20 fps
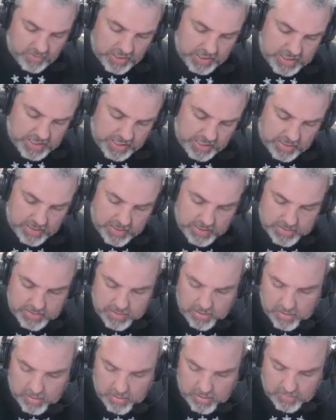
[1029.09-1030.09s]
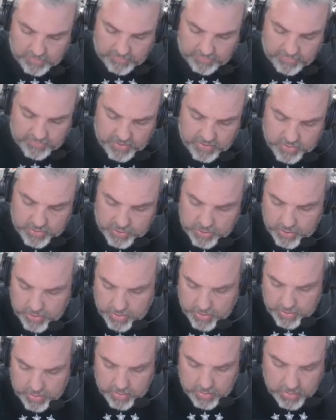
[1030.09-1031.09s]
I take this off, it
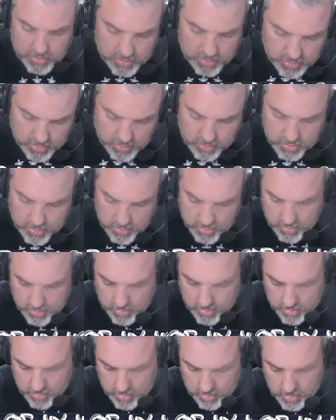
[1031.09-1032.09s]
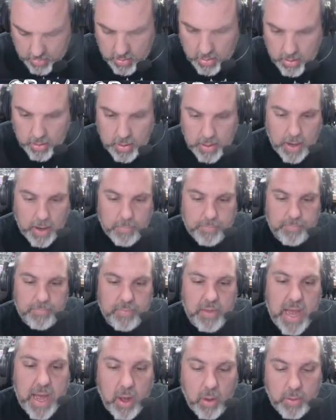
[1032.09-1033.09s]
should. Yeah,
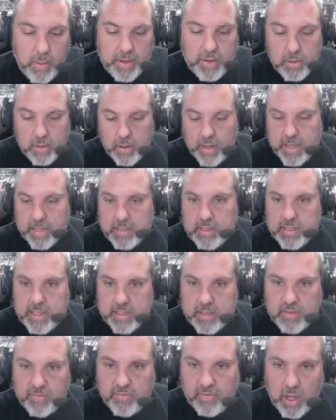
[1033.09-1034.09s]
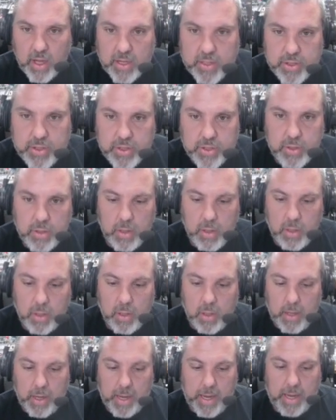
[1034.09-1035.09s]
now it sits flush
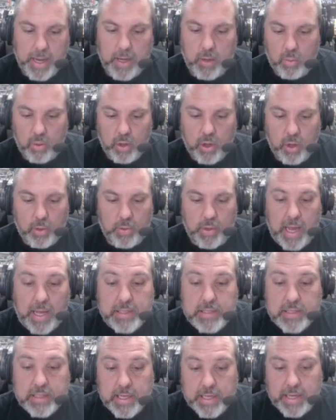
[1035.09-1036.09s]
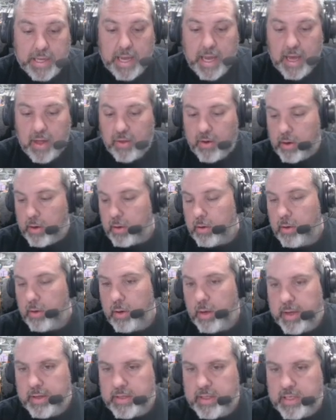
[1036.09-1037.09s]
and it will go nicely together.
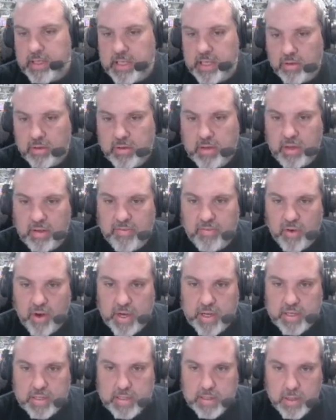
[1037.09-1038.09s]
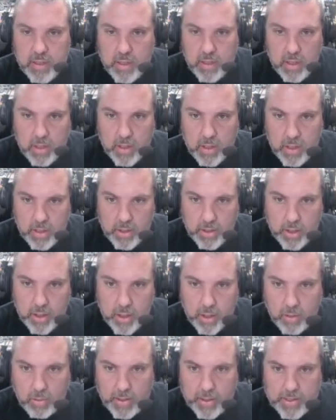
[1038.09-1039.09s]
It's still different, you
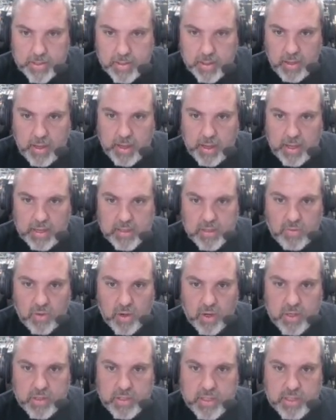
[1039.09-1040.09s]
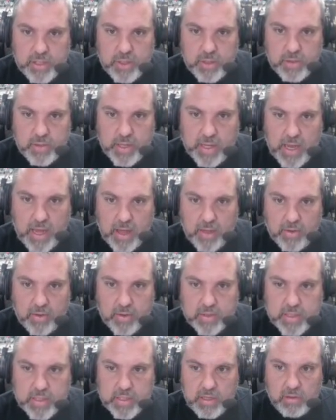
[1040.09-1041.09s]
know, as far as the two together,
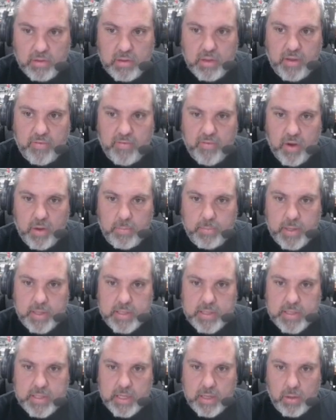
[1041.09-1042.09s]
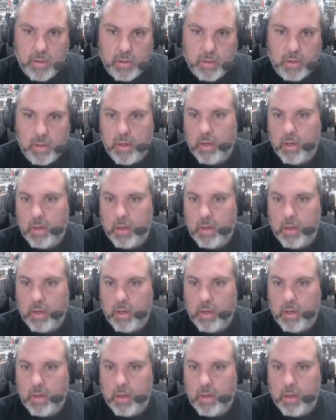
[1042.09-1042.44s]
it's still different, but it's still